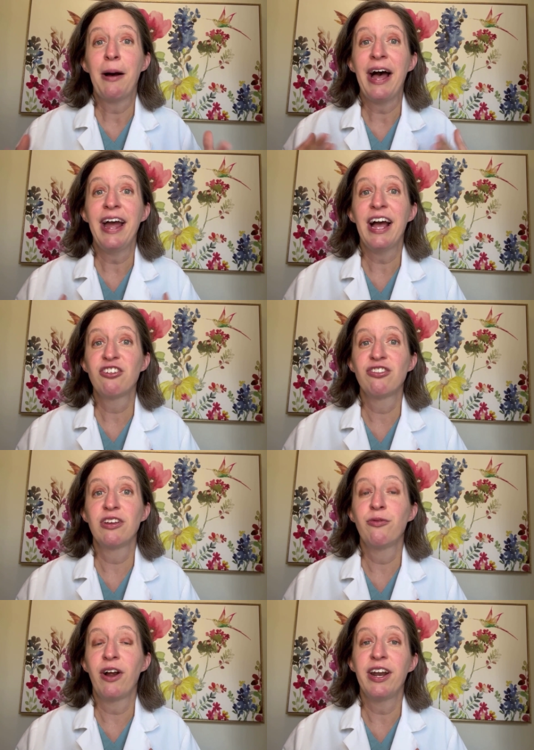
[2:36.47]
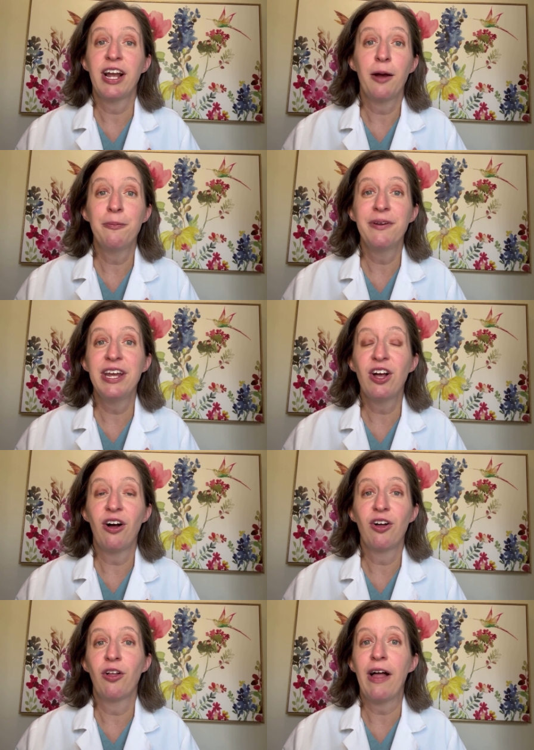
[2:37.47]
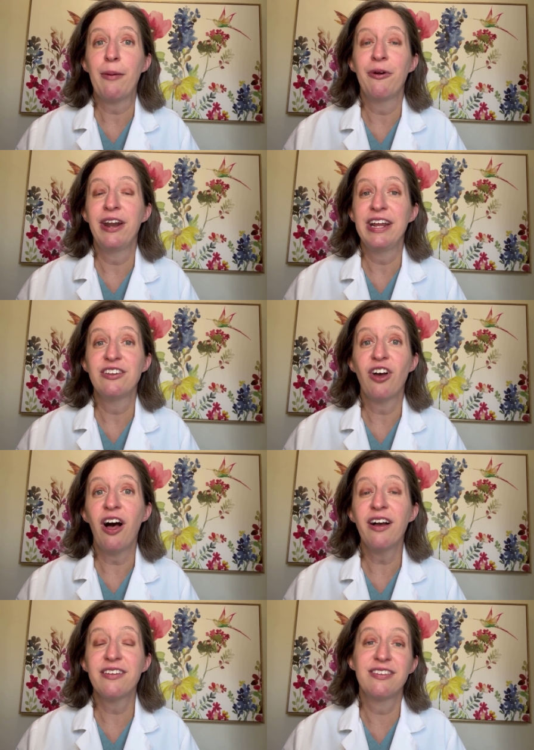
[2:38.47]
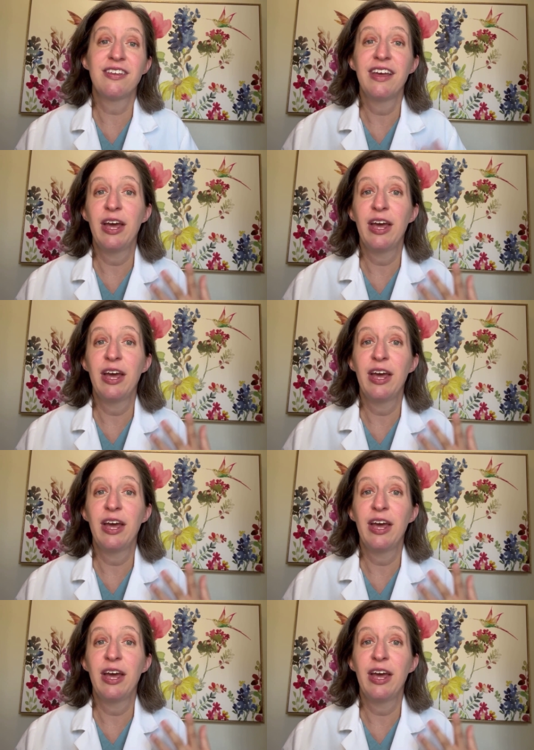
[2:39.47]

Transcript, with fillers: I actually run a company called Collaborating Docs,